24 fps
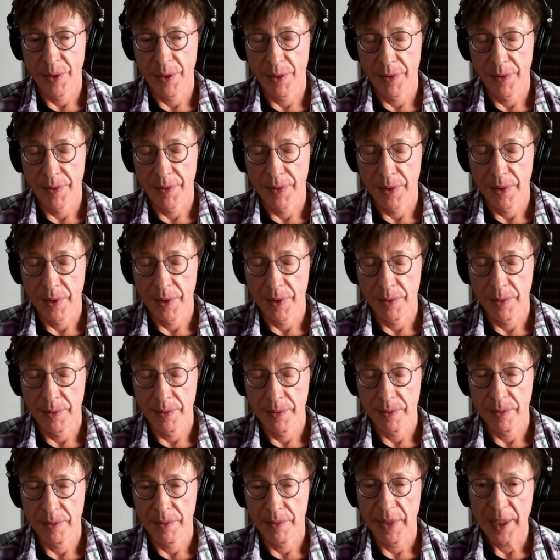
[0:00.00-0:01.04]

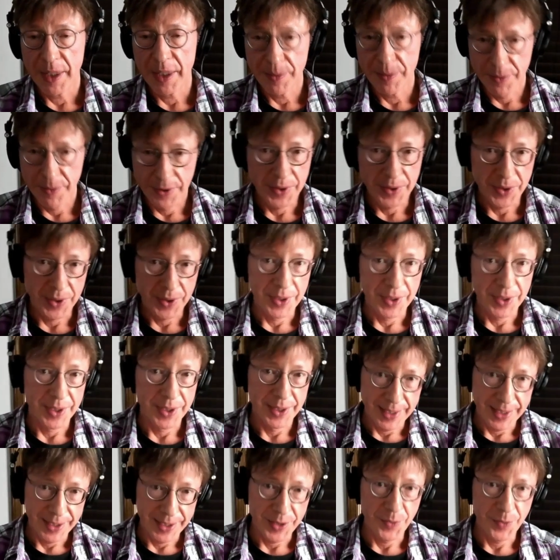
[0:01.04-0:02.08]
from my
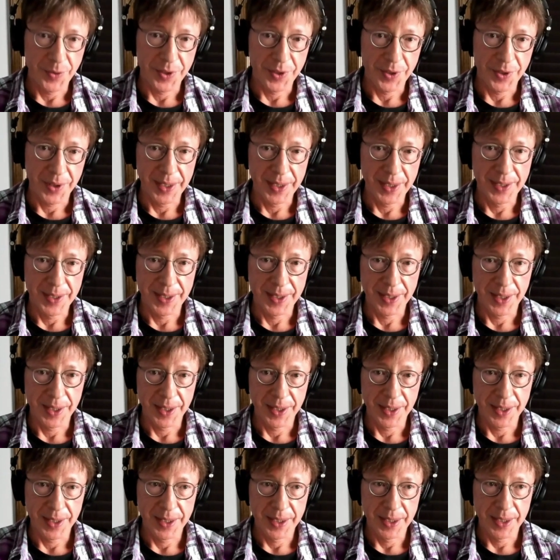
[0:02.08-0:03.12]
personal
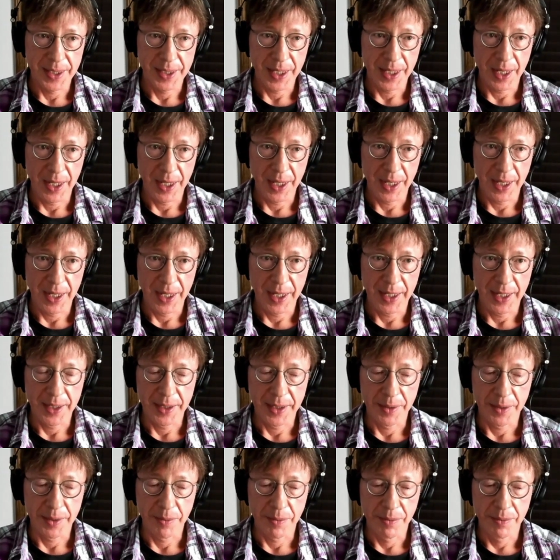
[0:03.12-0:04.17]
experiences, I